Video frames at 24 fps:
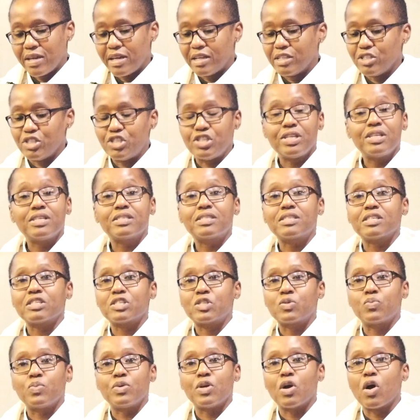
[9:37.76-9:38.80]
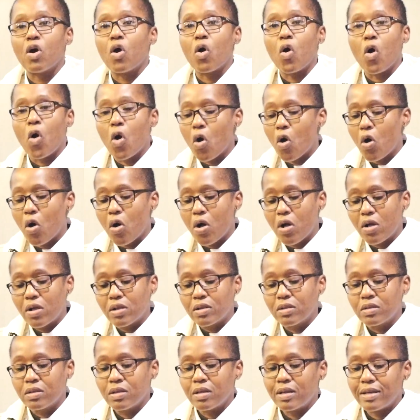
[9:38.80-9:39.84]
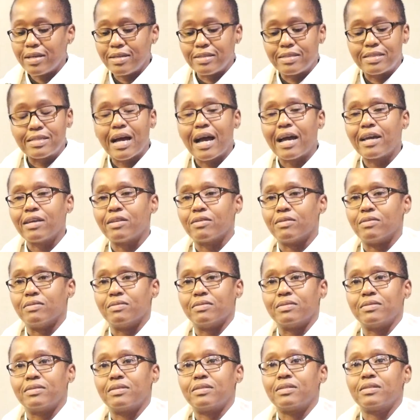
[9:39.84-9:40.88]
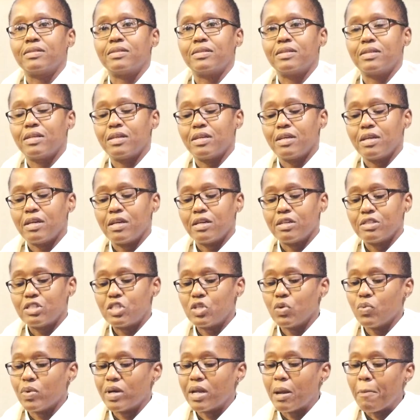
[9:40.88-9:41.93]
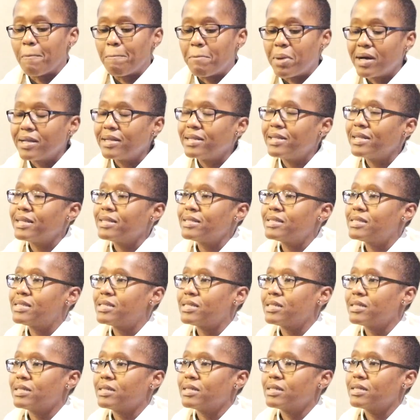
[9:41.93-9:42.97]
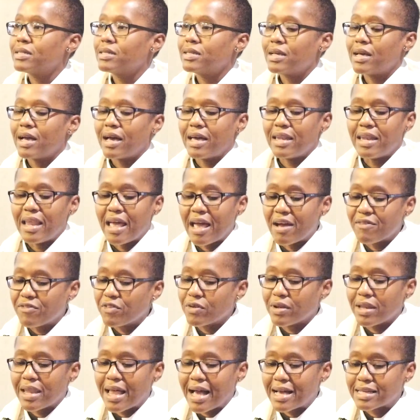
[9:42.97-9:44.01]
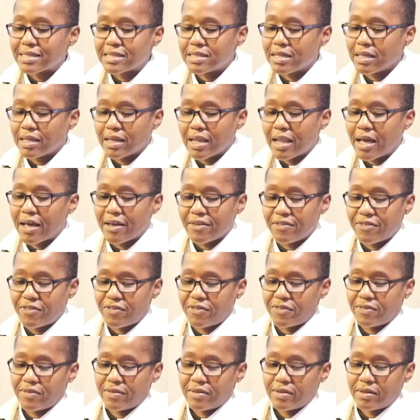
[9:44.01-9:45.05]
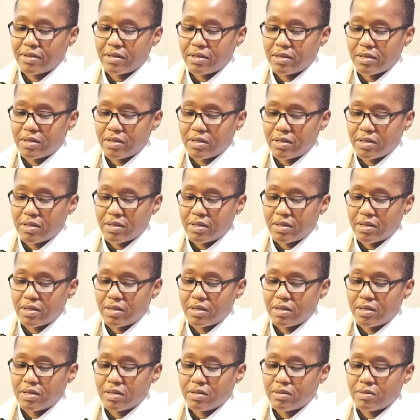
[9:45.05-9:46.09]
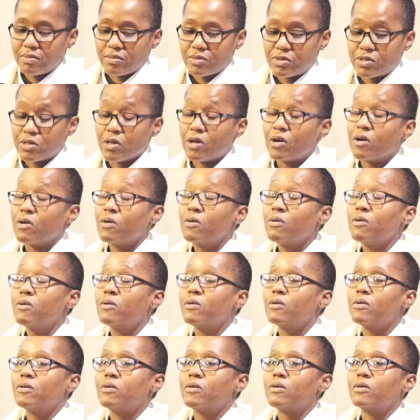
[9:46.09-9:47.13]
In Jesus, we are all entitled to an abundant and everlasting life. So,